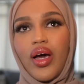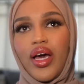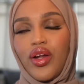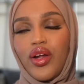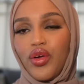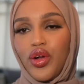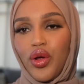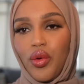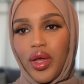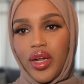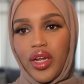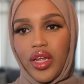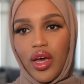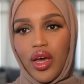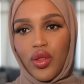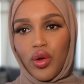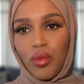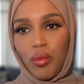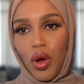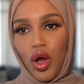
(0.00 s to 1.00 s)
I don't know any
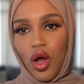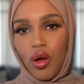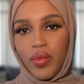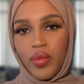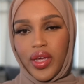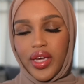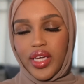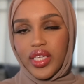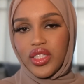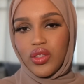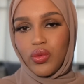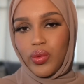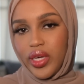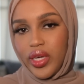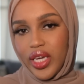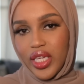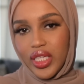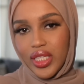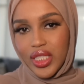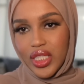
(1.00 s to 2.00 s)
other mom that gets
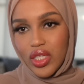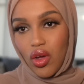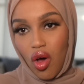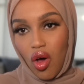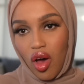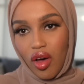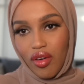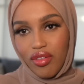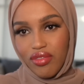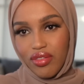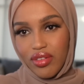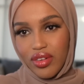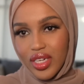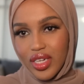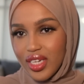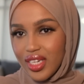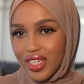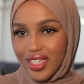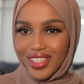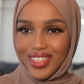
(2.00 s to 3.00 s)
weekends off
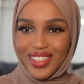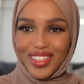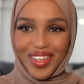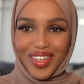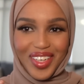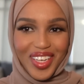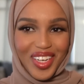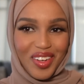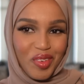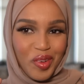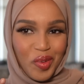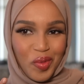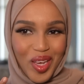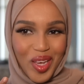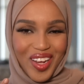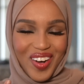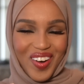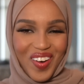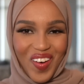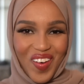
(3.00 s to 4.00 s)
so I get every
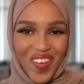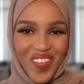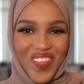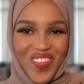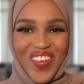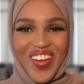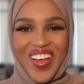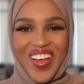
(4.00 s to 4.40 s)
weekend off.